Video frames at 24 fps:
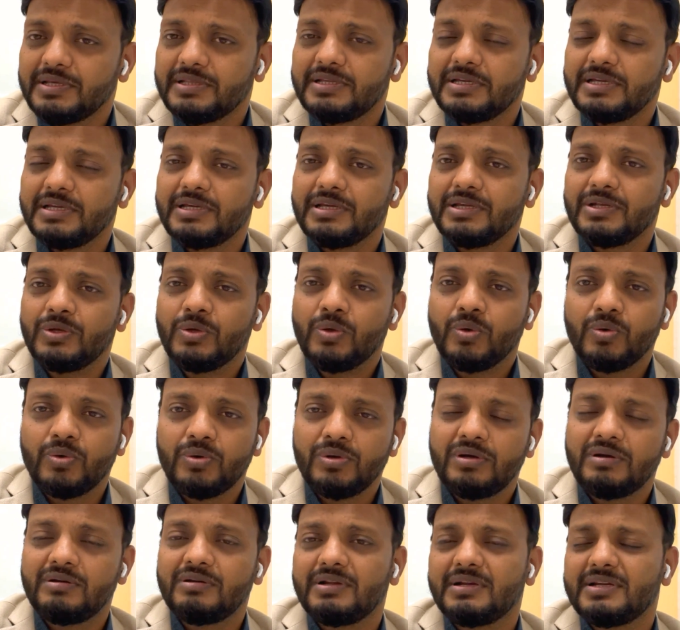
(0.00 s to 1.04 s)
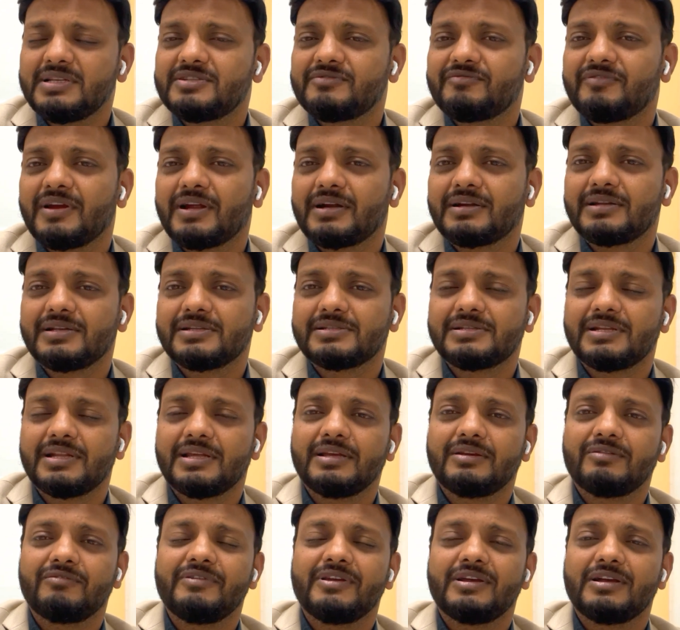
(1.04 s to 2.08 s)
the known risk factors,
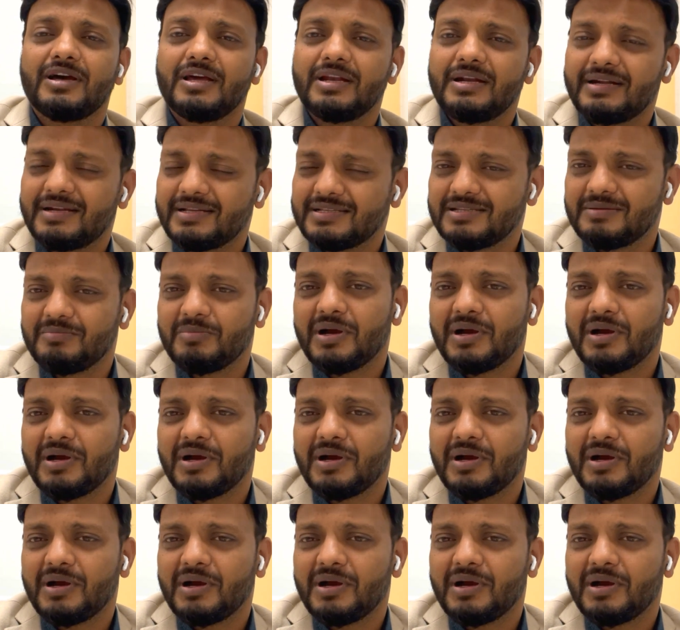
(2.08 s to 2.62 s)
like we call it as a